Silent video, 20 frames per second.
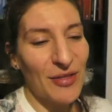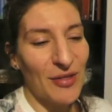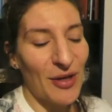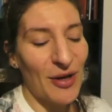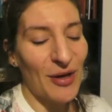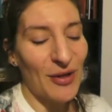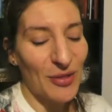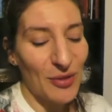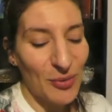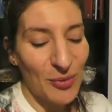
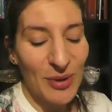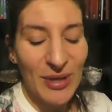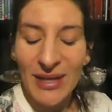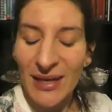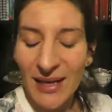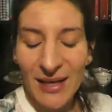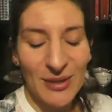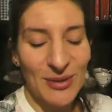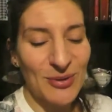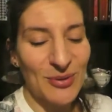uh, the
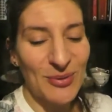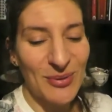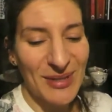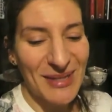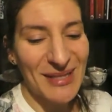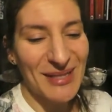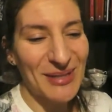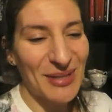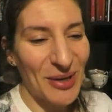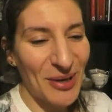weekend
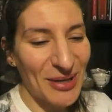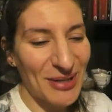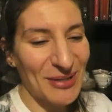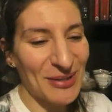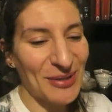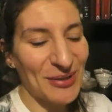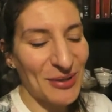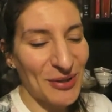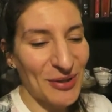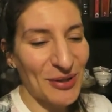always
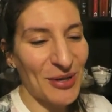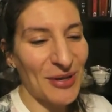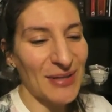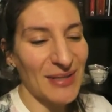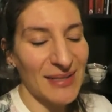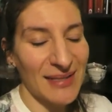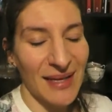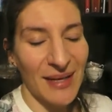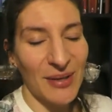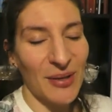started on a
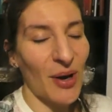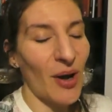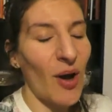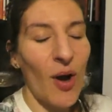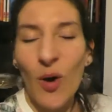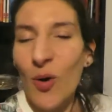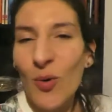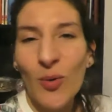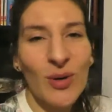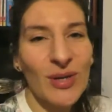Thursday, and I
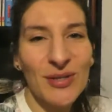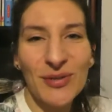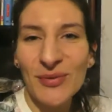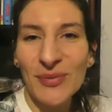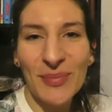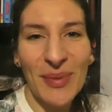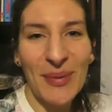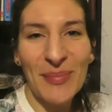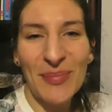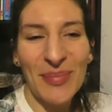always
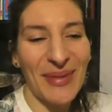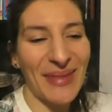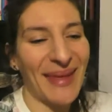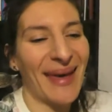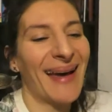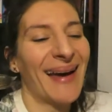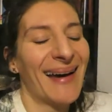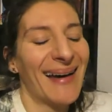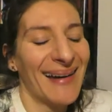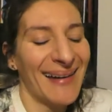remember
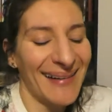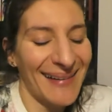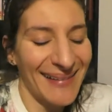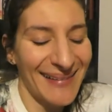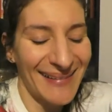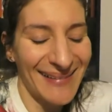that.